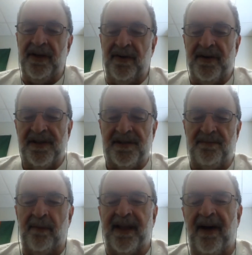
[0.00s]
do as
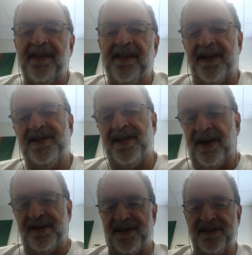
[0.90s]
public health
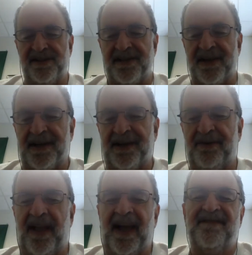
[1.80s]
engineers is
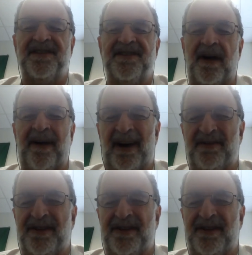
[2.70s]
we have to somehow